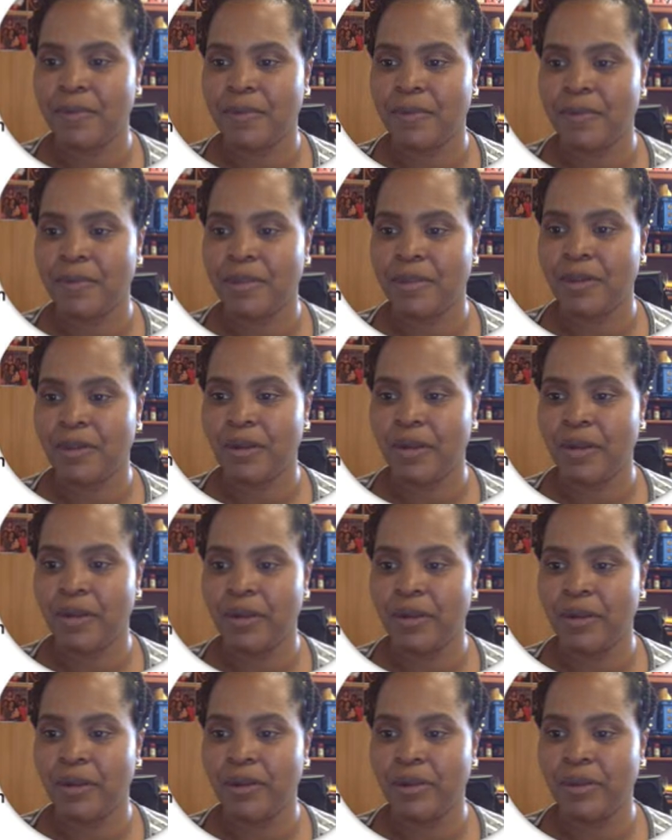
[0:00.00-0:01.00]
No, I don't
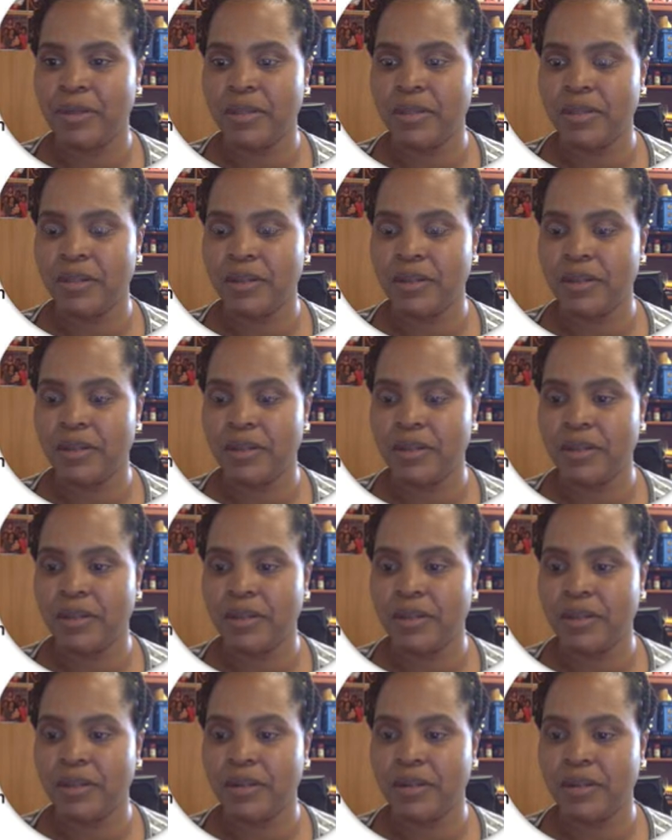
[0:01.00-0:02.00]
want to restart.
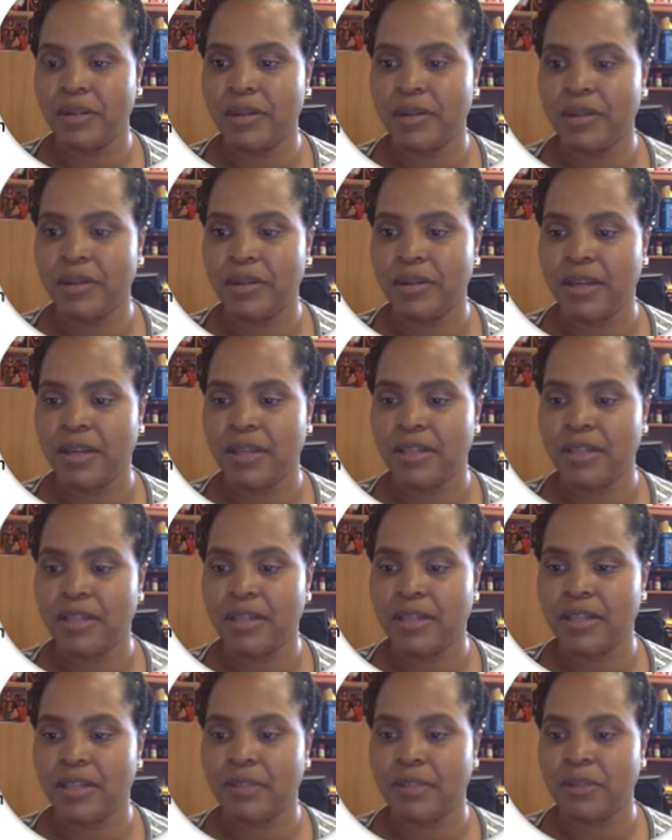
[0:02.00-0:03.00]
I just need
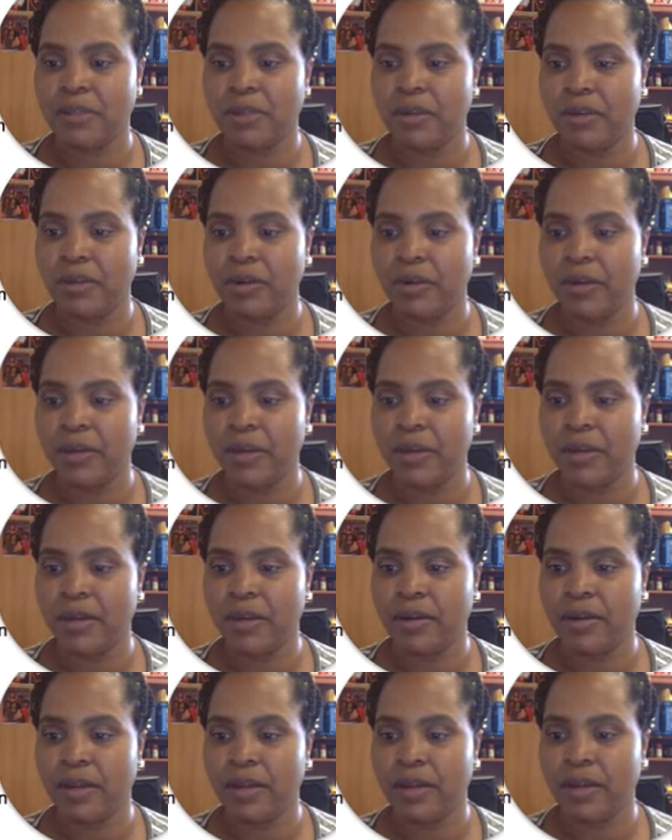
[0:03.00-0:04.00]
that menu to go away.
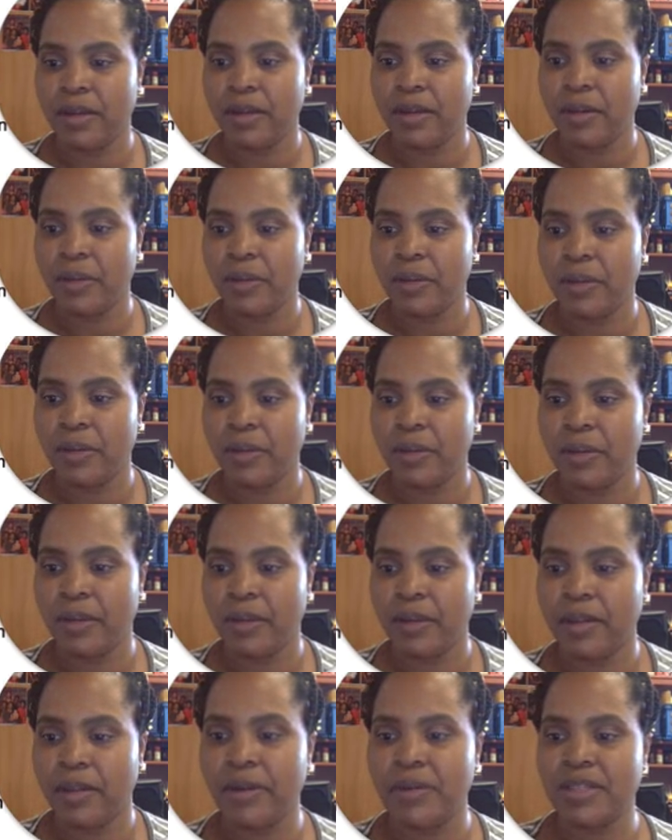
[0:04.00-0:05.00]
Okay, now it went away.
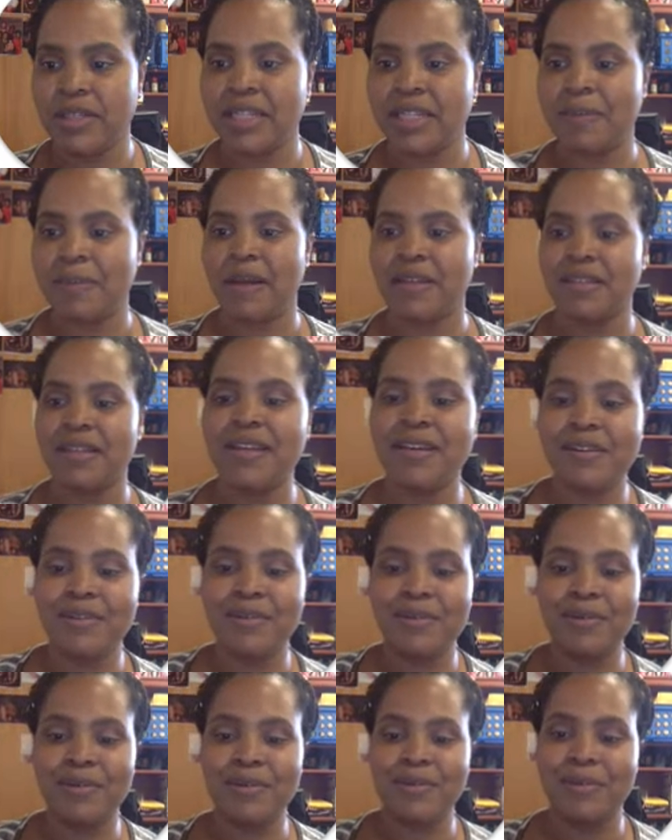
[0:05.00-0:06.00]
There we go, text box.
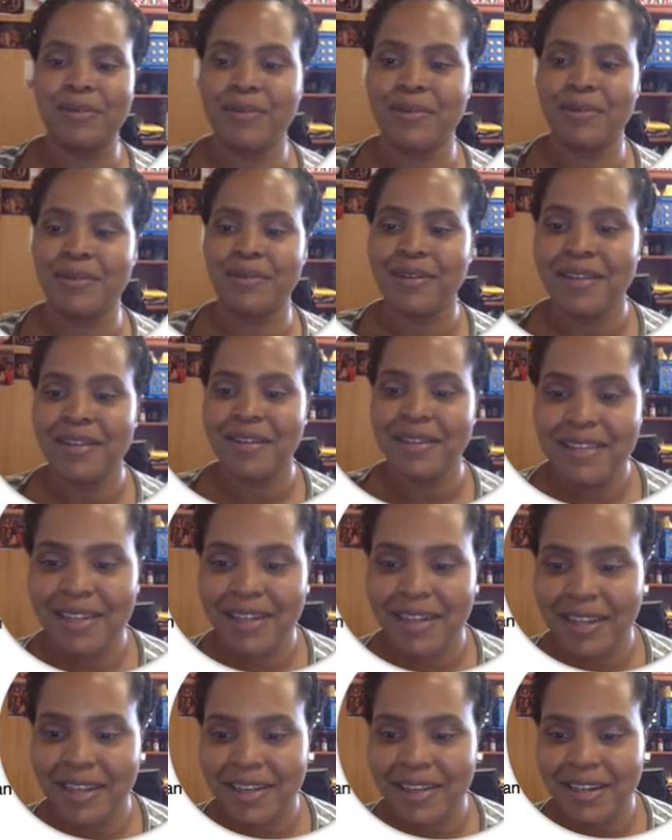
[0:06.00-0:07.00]
Oh, did
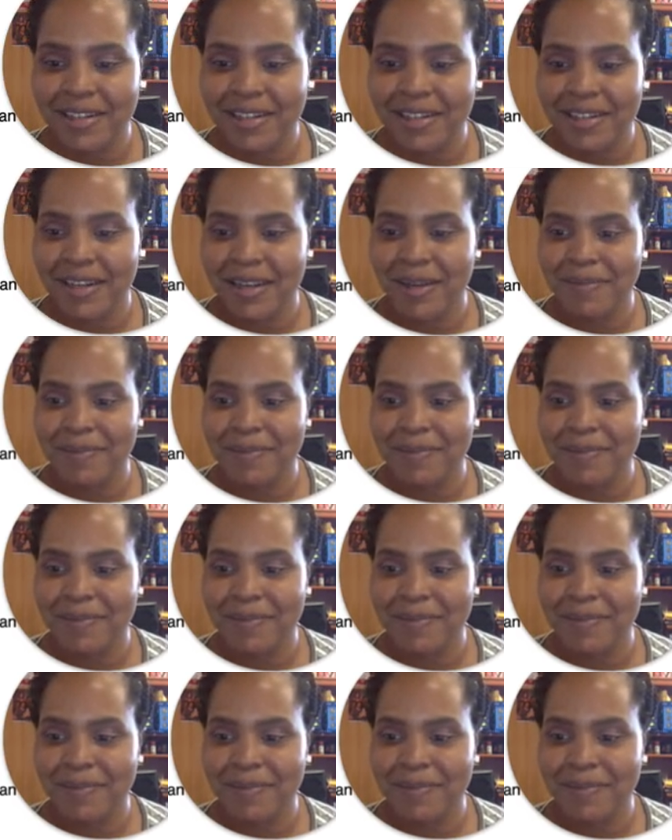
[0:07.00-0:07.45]
I get it in time?